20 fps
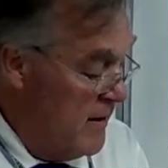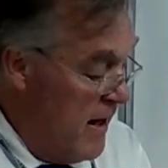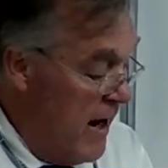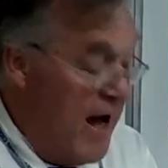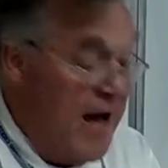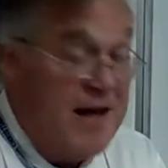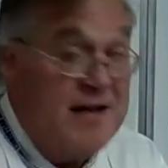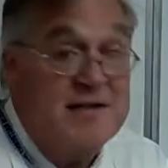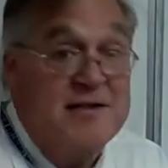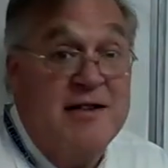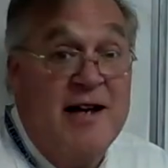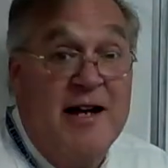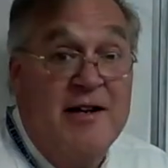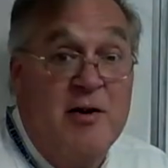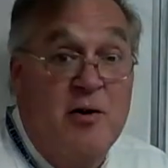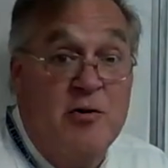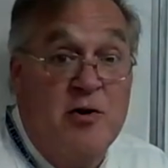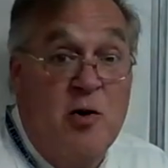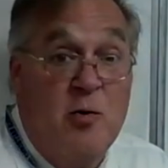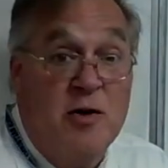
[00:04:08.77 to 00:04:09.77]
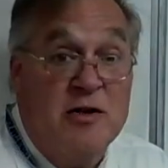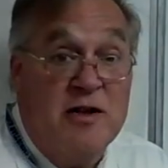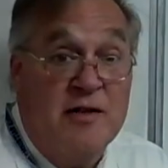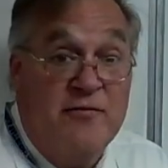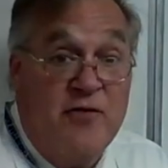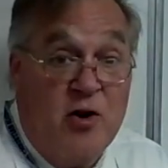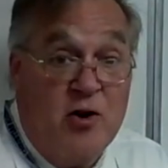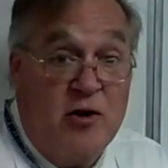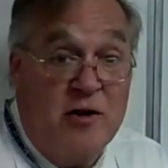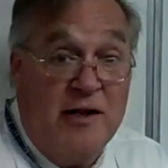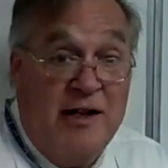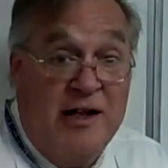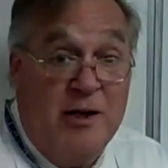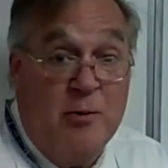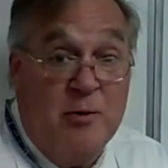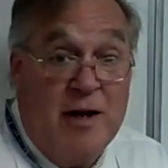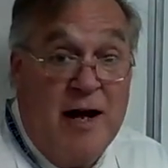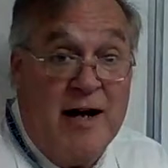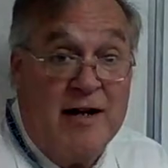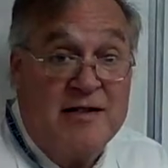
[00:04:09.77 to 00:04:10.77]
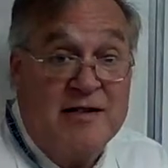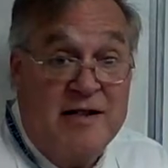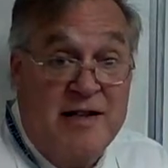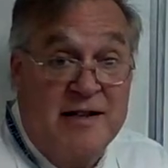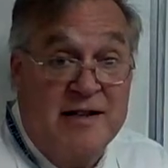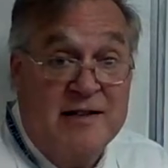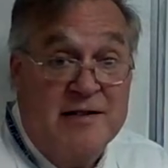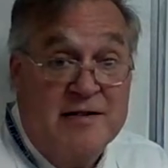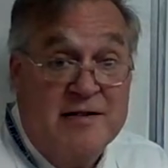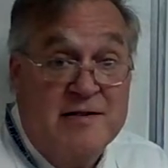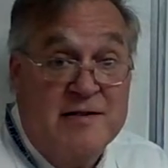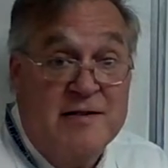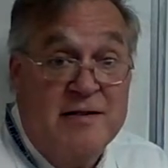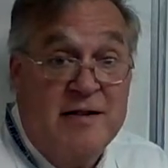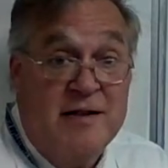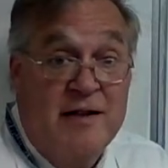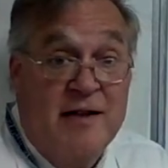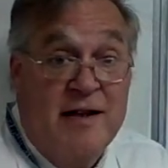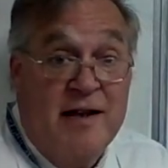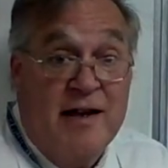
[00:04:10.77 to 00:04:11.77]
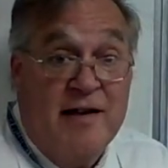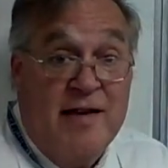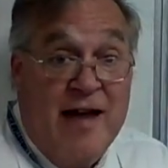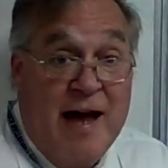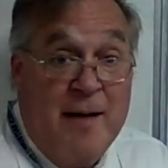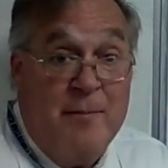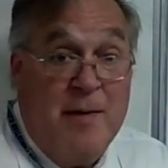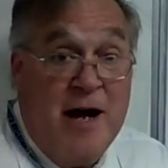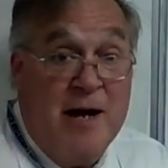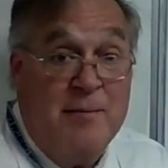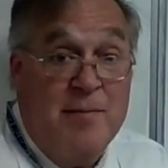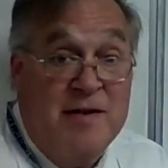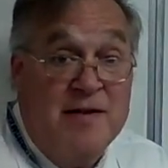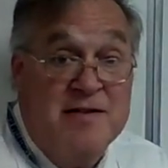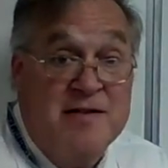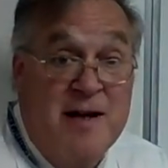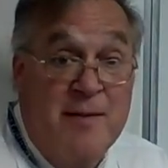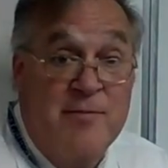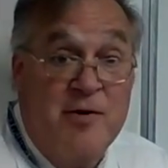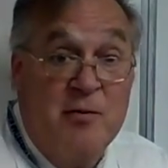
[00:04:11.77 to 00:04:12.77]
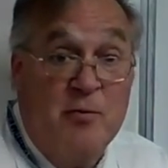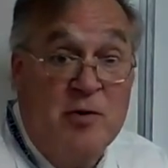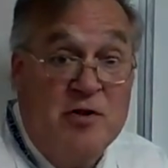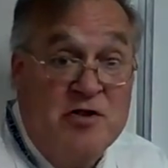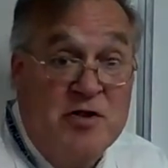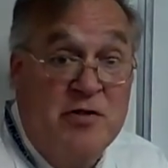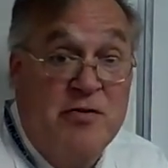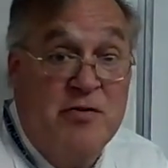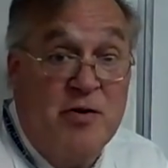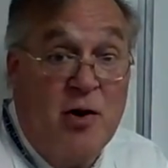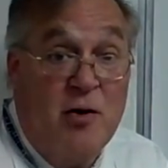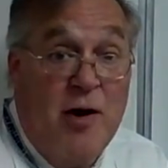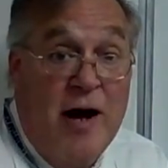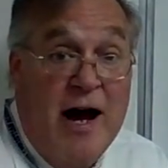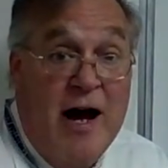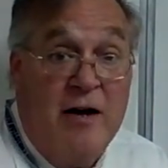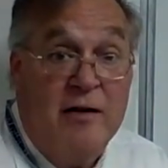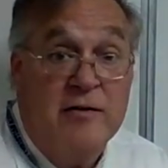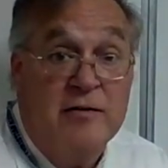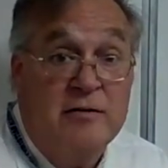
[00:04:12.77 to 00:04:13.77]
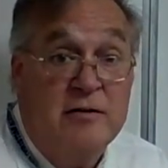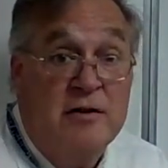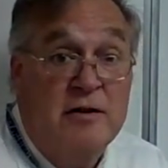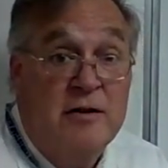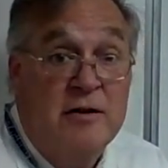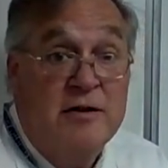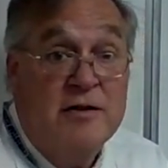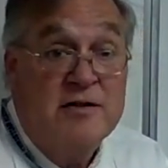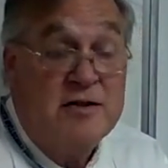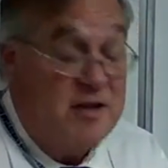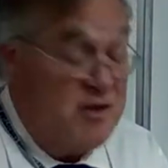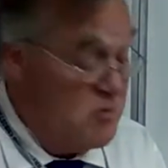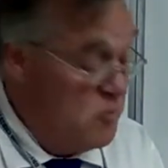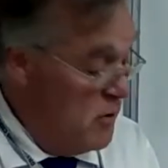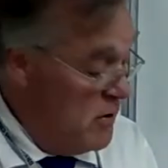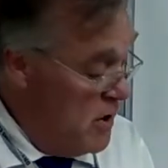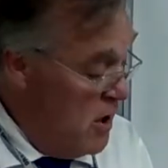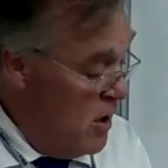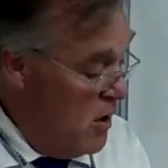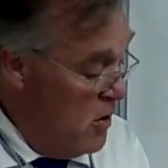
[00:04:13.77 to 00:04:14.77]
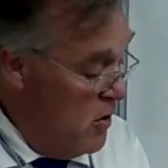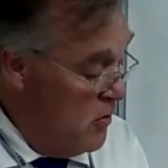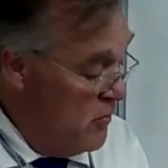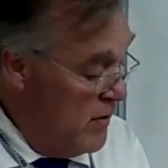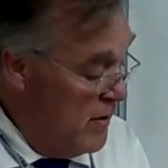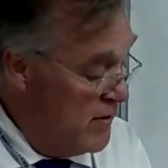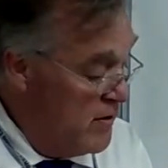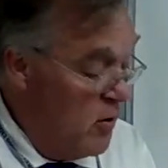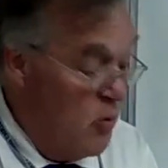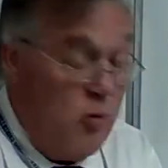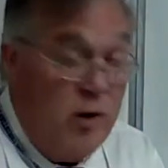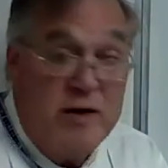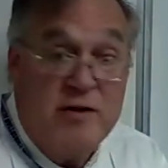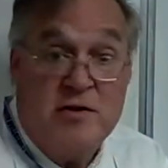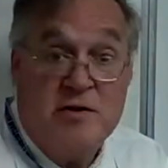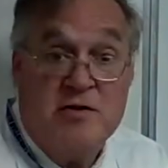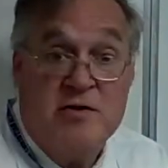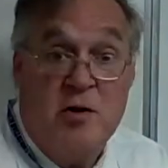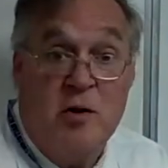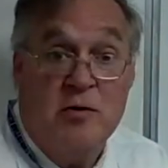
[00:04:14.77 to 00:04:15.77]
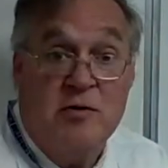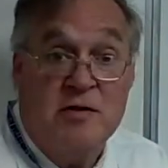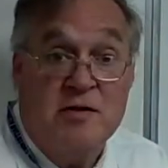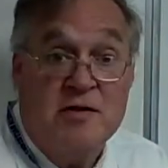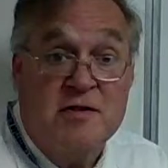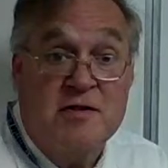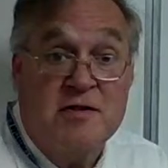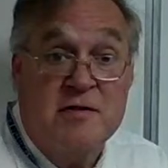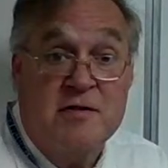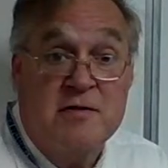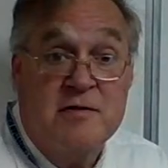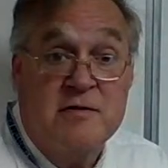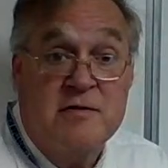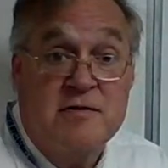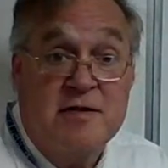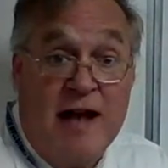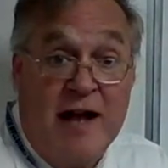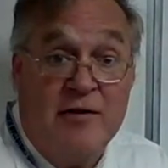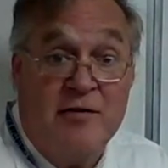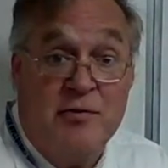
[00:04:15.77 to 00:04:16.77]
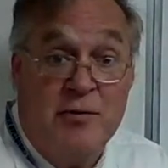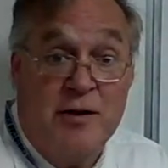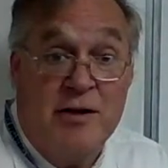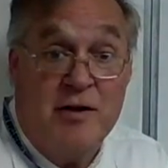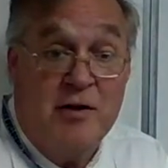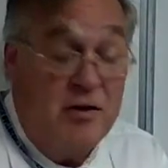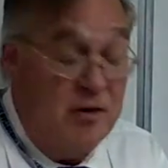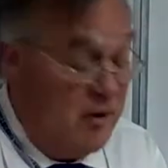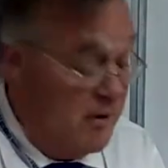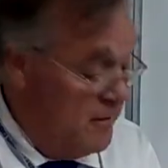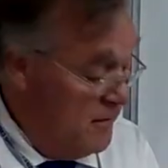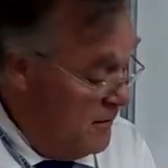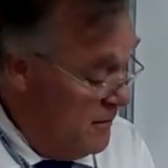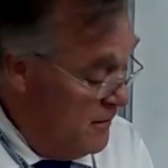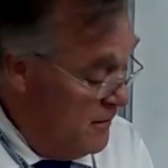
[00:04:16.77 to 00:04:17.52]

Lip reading: Honestly, I don't know what the vernal equinox is. That might be something we should throw out, since we know that the winter solstice sounds really good.